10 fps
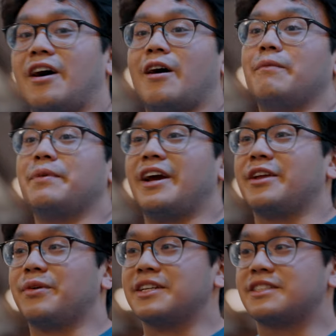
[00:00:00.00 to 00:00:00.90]
Um, but
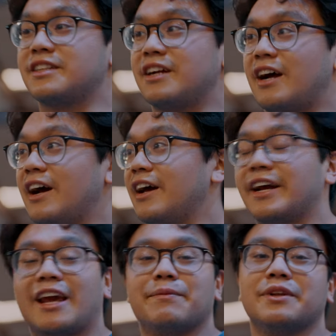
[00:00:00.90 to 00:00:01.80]
anyways, I, I,
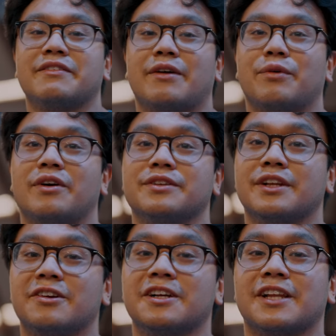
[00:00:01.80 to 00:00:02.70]
can't believe that we're
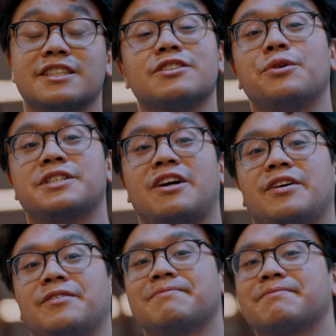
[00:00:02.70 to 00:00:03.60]
literally less than two weeks out now.